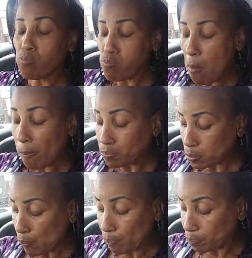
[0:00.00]
it's
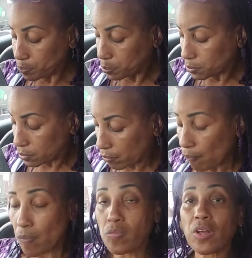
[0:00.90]
good.
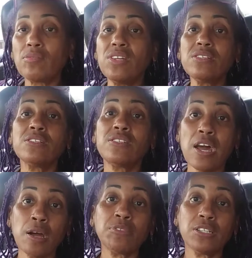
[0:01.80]
This is
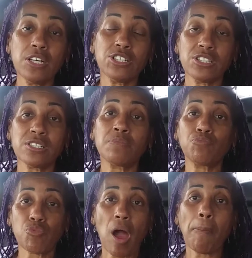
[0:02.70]
damn delicious.
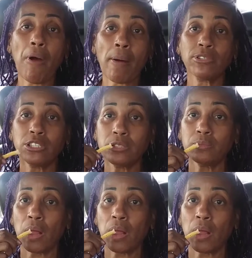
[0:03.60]
I promise you.